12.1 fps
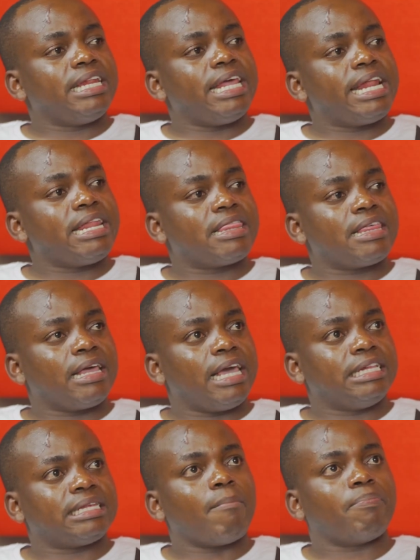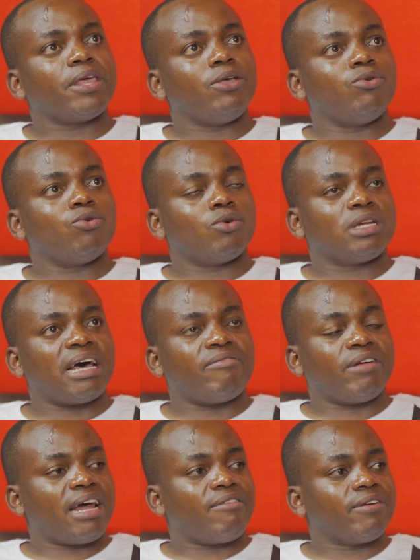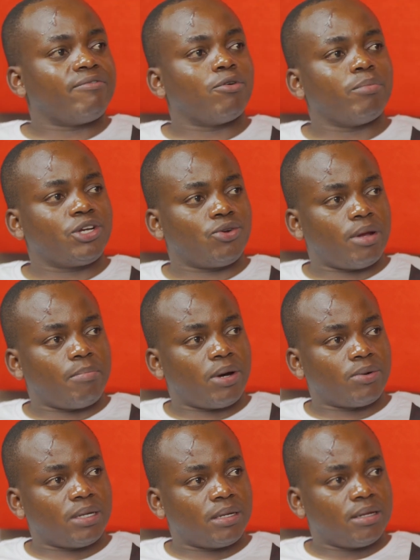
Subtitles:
in something you do not have enough information about.